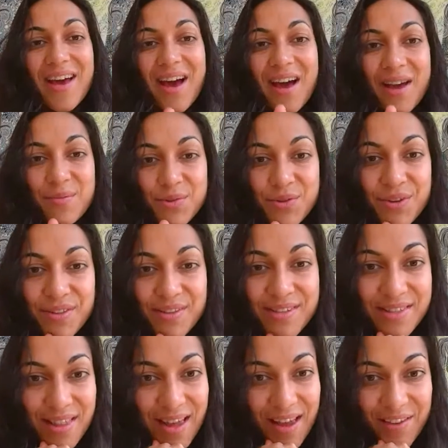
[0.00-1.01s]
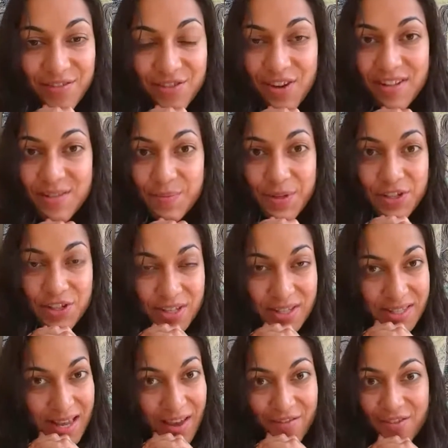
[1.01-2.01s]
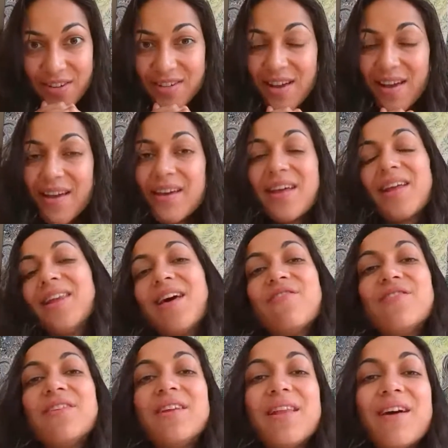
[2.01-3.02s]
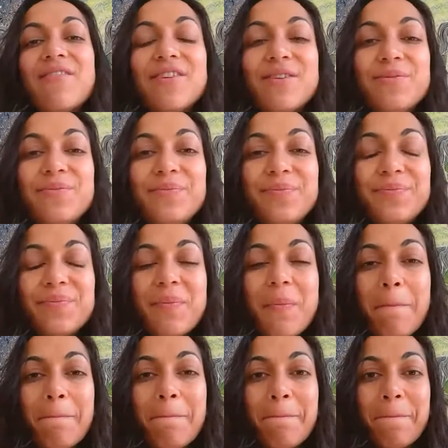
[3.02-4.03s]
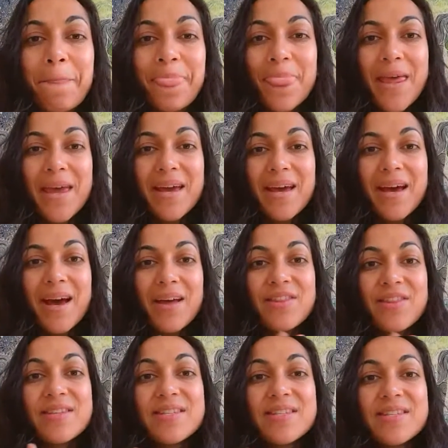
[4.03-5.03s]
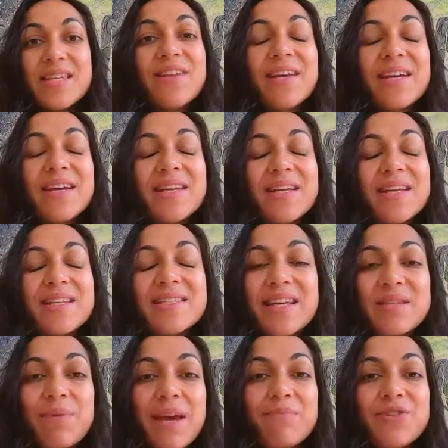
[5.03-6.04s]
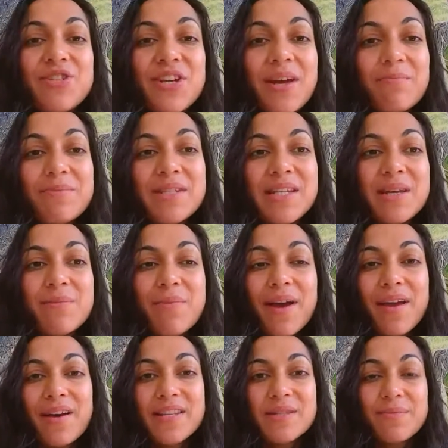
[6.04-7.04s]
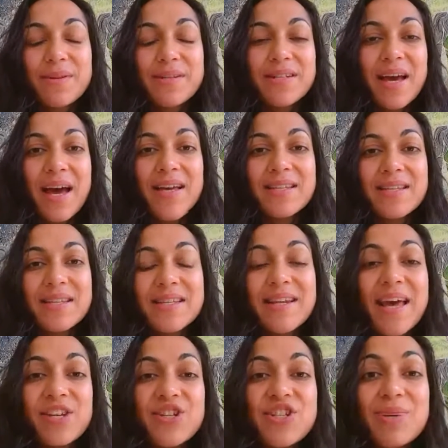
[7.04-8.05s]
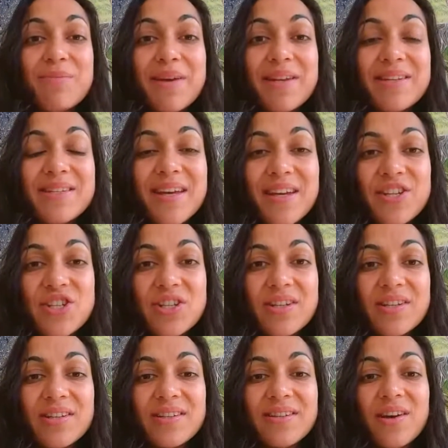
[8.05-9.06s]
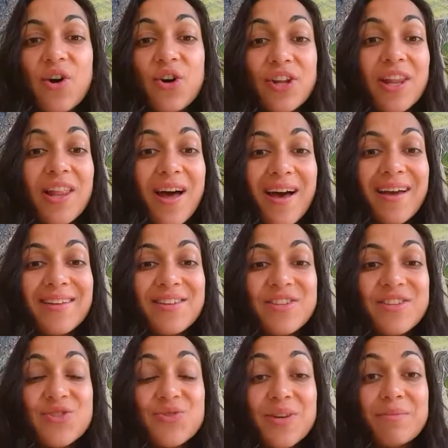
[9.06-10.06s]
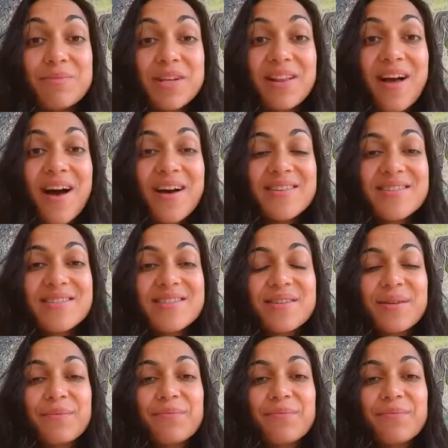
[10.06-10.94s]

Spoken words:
I'm doing these live transmissions every day at 11:11. This evening at 6 p.m. GMT, my husband has an energy meditation online streamed class.